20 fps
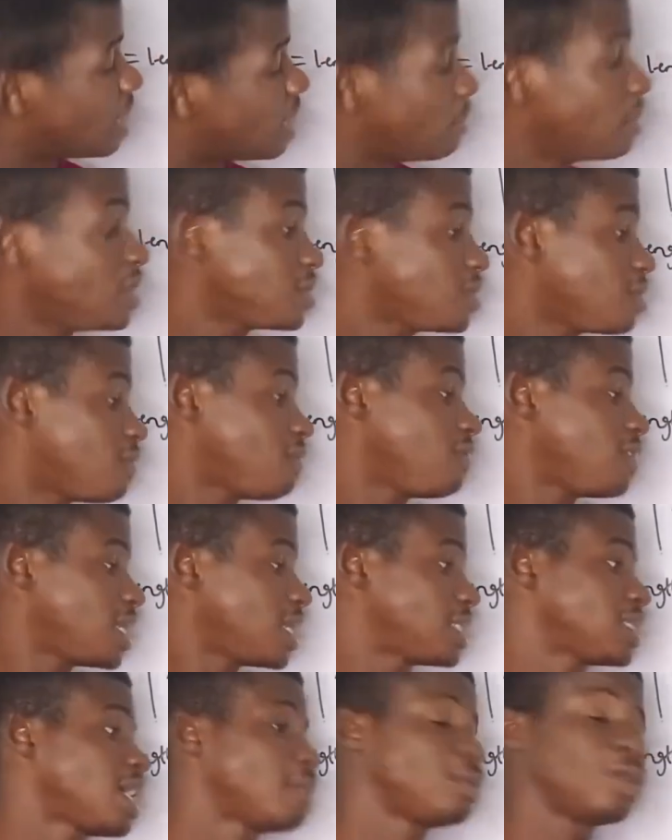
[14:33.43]
dimension of
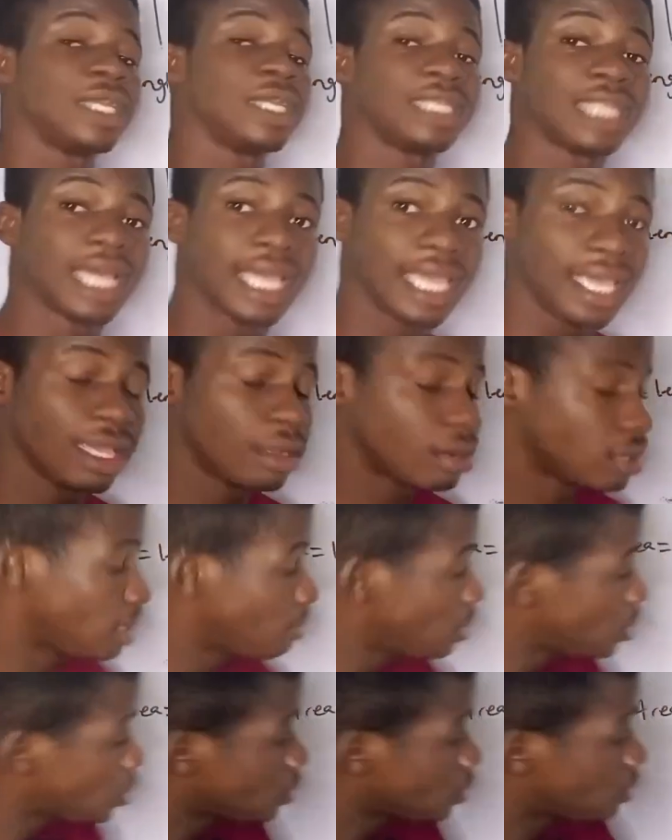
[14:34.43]
length capital letter L,
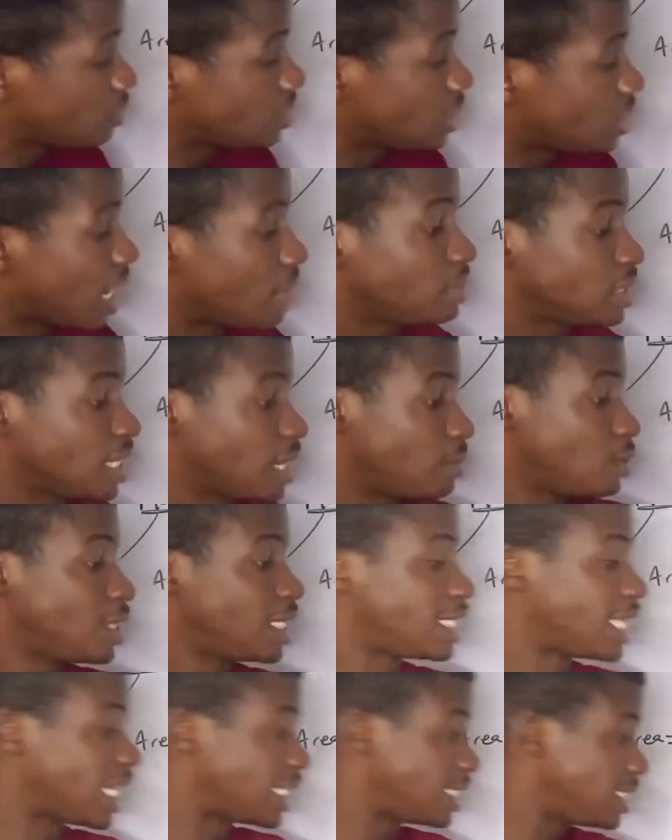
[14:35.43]
dimension of time is capital
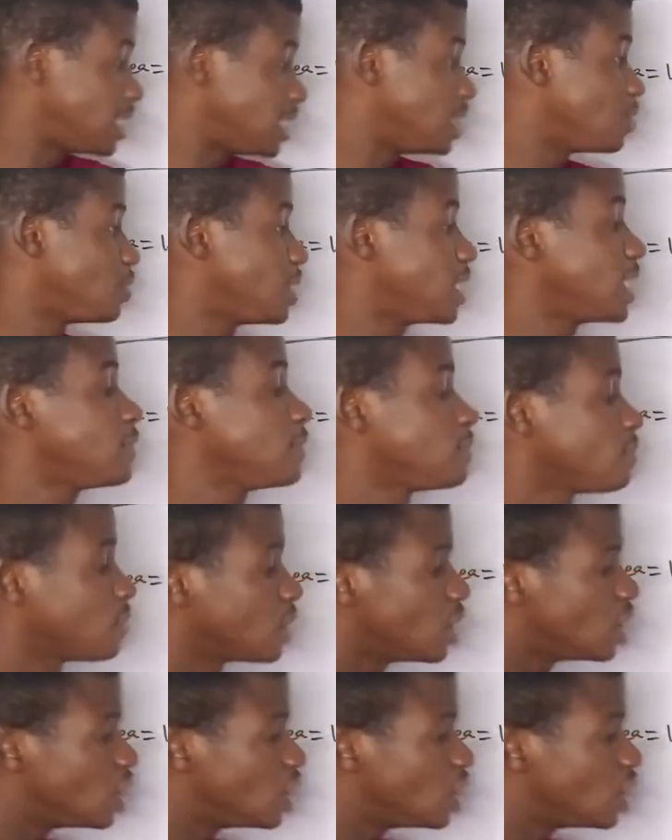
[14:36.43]
letter T, okay?